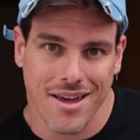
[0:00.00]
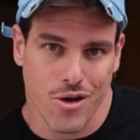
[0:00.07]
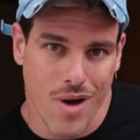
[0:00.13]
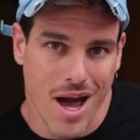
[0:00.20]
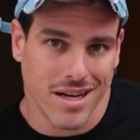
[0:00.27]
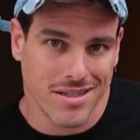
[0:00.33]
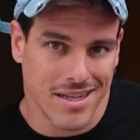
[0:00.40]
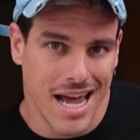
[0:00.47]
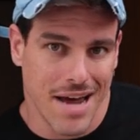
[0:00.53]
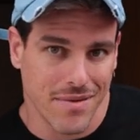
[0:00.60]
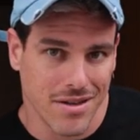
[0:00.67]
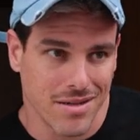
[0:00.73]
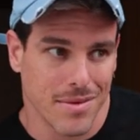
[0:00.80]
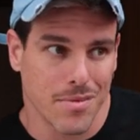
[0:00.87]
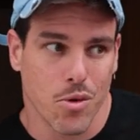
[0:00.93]
you actually have
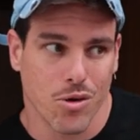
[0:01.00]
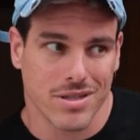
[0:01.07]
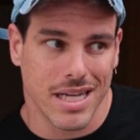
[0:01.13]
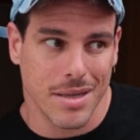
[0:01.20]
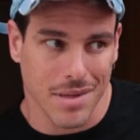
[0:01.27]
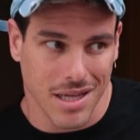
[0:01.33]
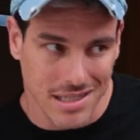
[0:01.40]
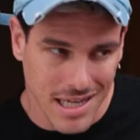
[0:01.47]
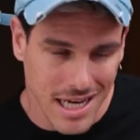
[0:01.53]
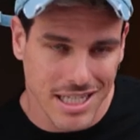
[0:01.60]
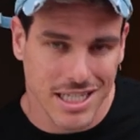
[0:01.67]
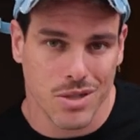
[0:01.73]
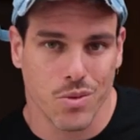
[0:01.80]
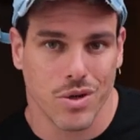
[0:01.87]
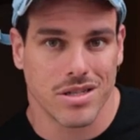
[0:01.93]
a little bit more
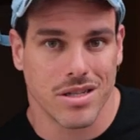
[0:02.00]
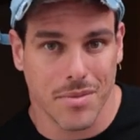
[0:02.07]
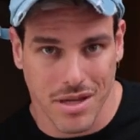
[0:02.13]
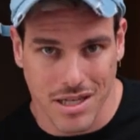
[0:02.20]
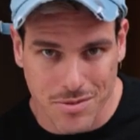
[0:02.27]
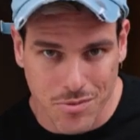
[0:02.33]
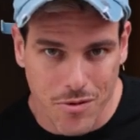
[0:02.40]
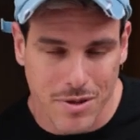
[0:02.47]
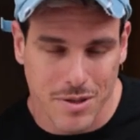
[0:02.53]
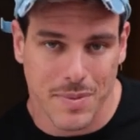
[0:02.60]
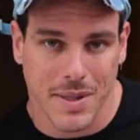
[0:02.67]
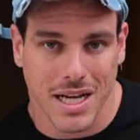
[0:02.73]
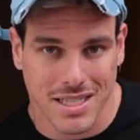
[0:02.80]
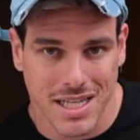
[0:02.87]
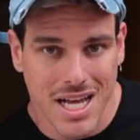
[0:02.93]
stabilization with some of these movements
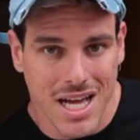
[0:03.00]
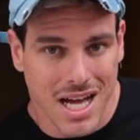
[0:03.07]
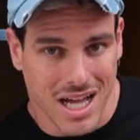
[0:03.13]
because